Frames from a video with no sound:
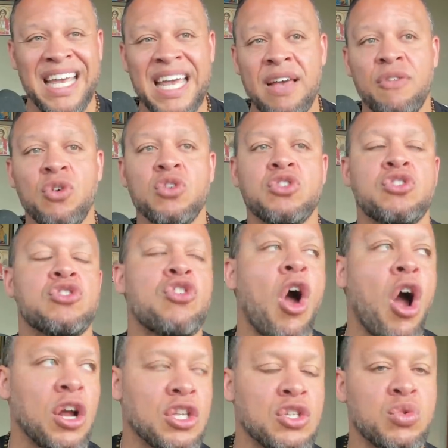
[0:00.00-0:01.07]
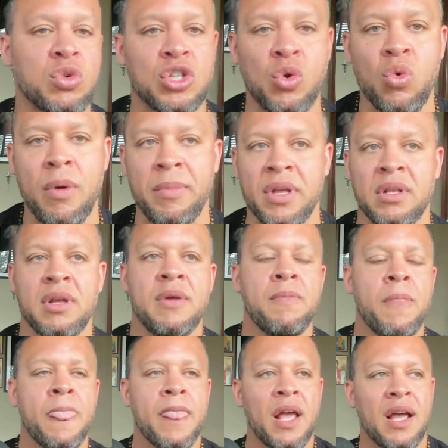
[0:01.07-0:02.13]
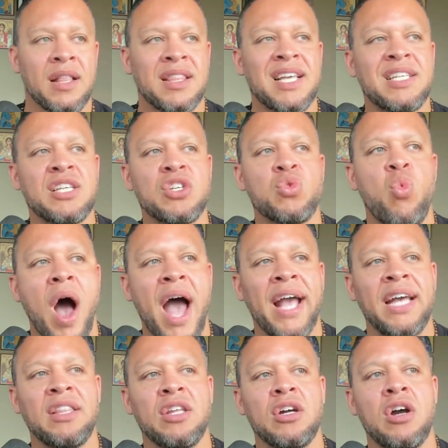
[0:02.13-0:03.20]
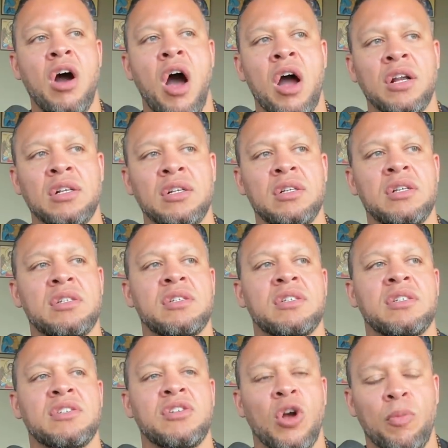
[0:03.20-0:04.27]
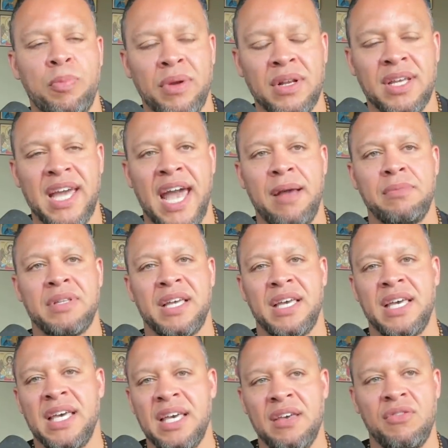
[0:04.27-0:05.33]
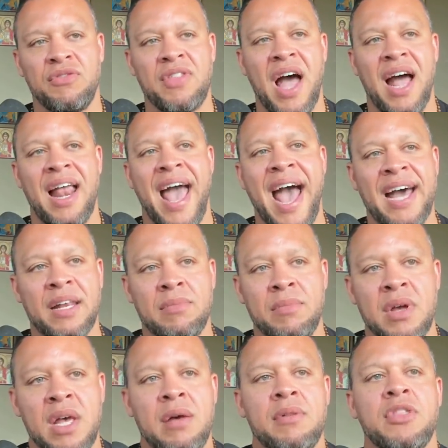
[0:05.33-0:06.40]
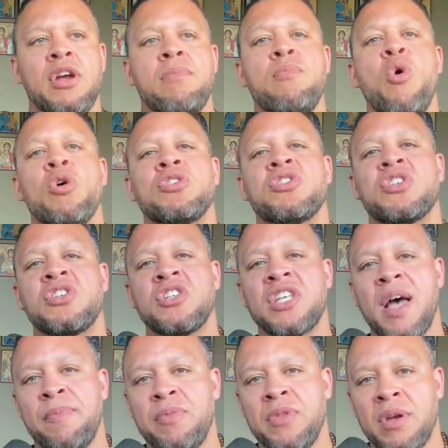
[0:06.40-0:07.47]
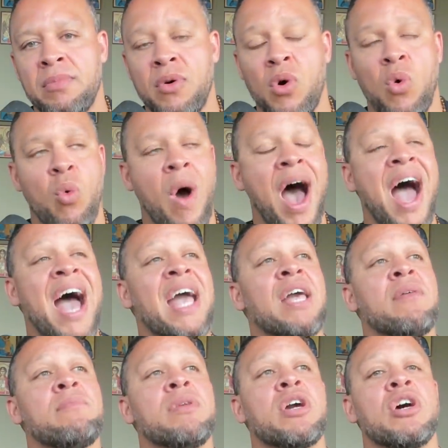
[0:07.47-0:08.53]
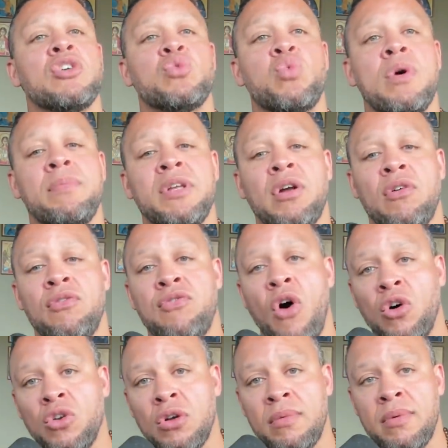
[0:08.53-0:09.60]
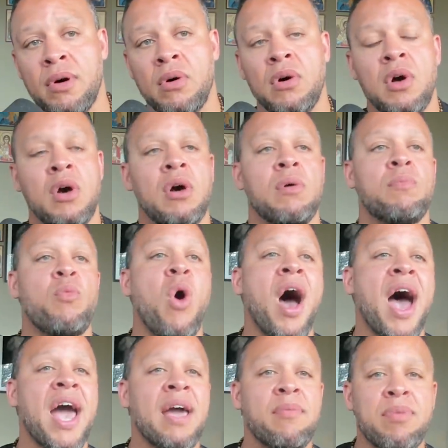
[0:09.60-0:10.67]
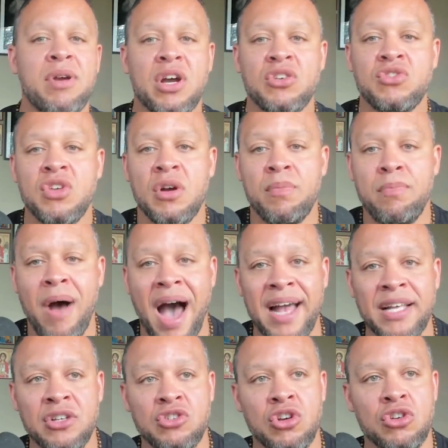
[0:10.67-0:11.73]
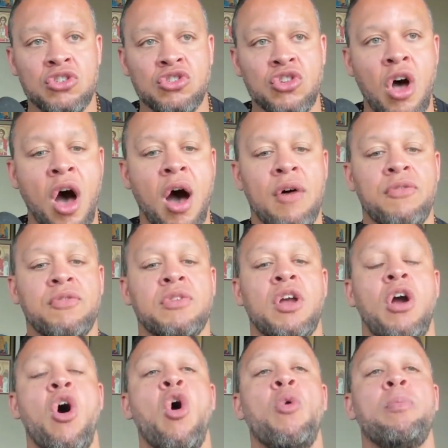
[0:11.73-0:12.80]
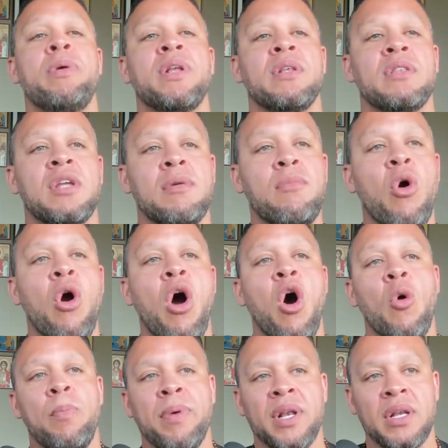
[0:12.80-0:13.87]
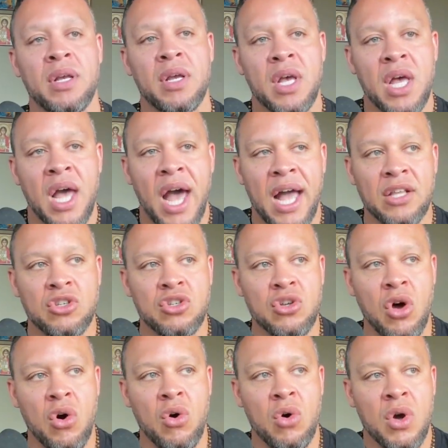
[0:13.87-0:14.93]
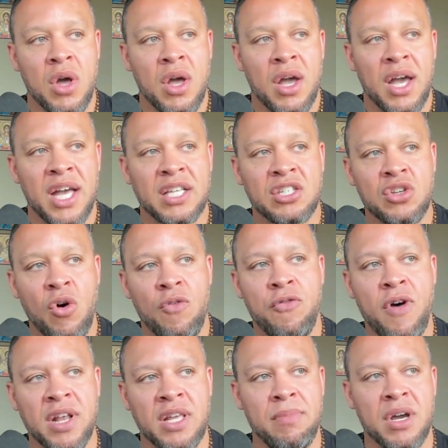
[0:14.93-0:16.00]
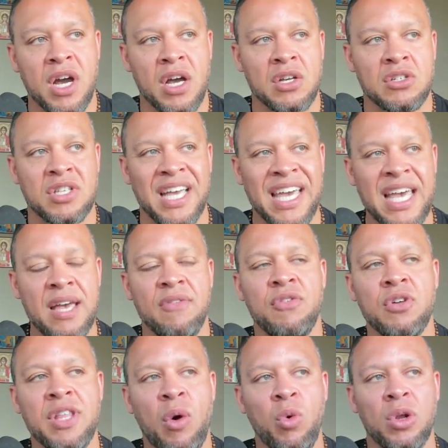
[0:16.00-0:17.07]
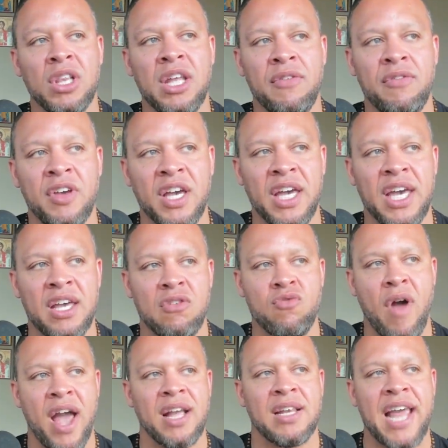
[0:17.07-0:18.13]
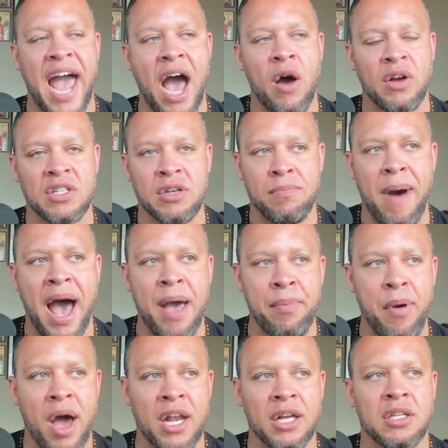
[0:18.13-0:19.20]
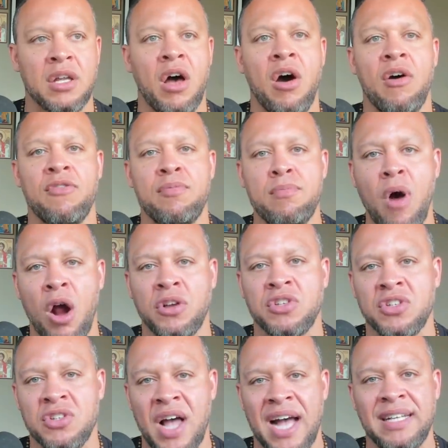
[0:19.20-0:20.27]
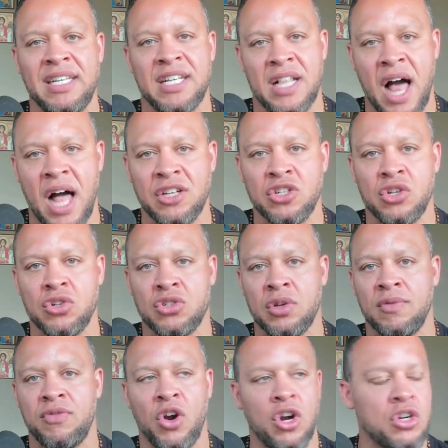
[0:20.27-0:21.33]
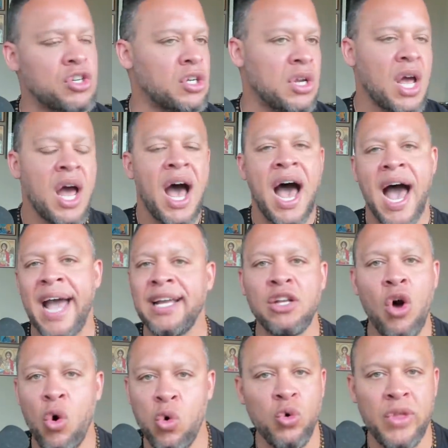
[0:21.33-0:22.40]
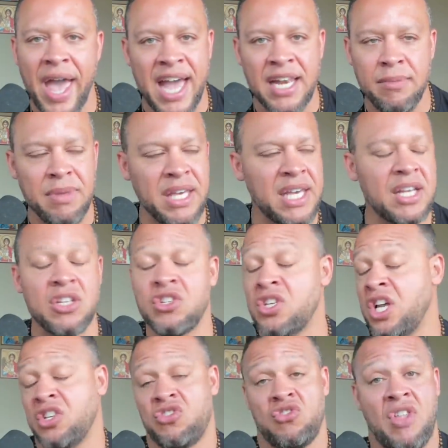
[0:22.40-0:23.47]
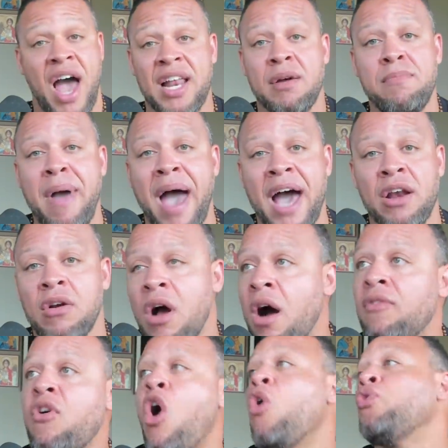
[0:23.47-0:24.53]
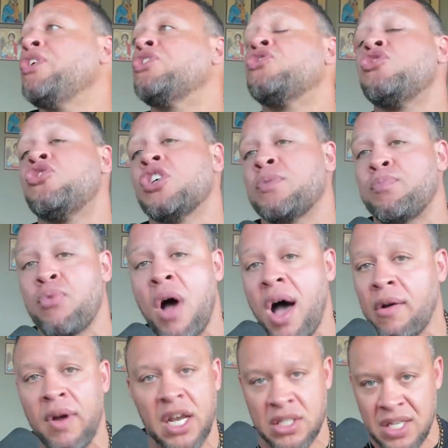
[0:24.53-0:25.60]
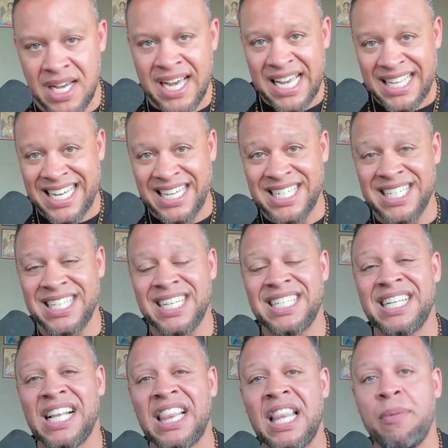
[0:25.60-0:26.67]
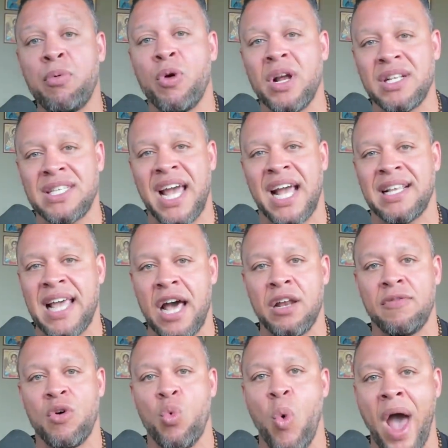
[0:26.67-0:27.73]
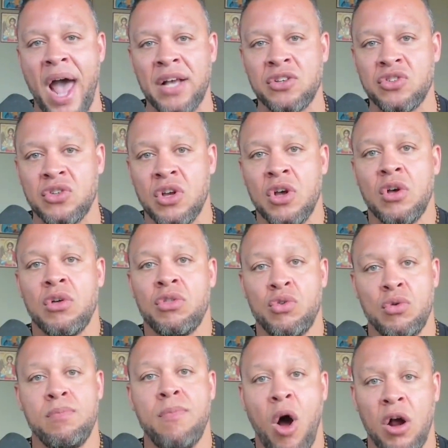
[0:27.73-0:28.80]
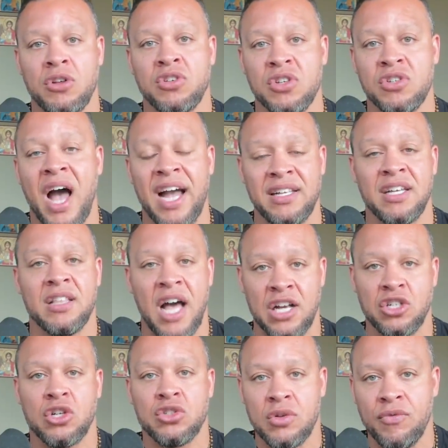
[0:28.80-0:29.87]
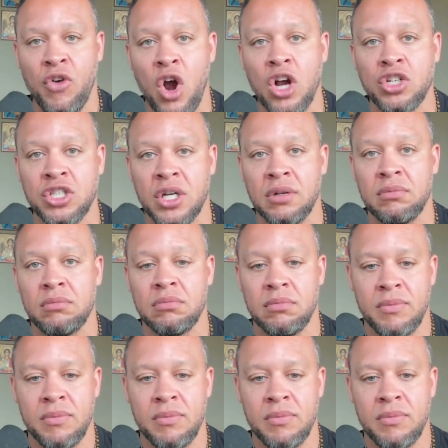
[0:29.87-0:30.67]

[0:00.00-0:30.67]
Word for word: Evil starts with the women. This is why in the garden the serpent came to Eve, not Adam. They're more susceptible. Why? Because women are vulnerable. Why? Because their bodies are soft. They're open. They're more open. And so it's so funny because the evil that we're living in right now is a byproduct of Marxist ideological subversion. I know who the enemy is. It's not a matter of, oh, this is just progress. This is a deliberate takedown of the West through Marxist ideological subversion.